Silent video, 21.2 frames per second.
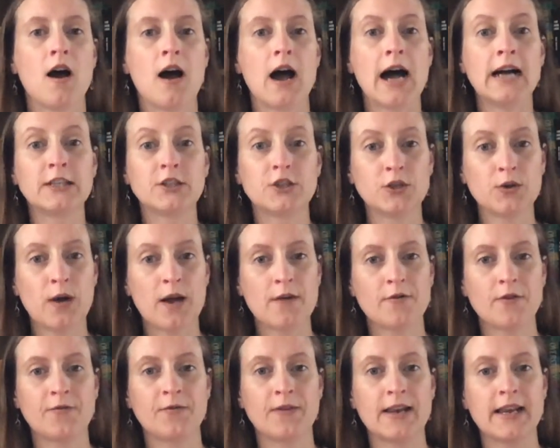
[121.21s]
I do have a
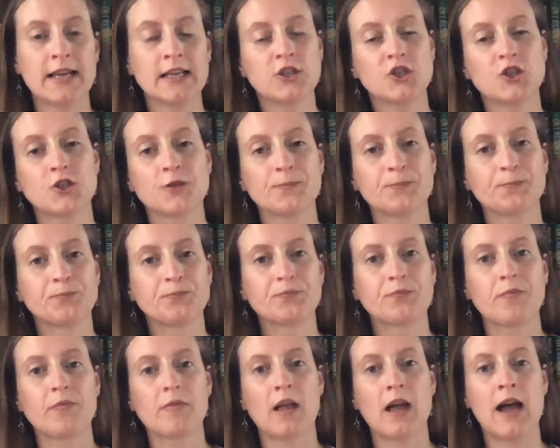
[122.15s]
finish.
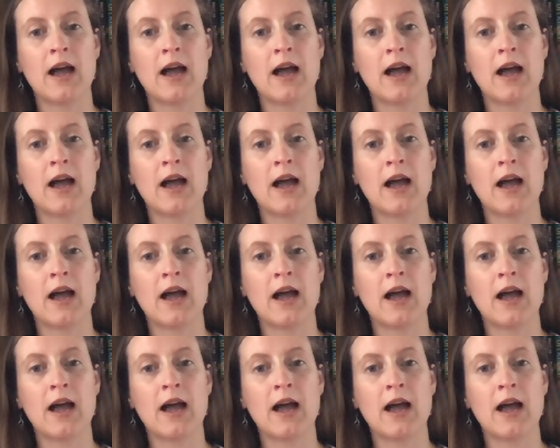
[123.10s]
I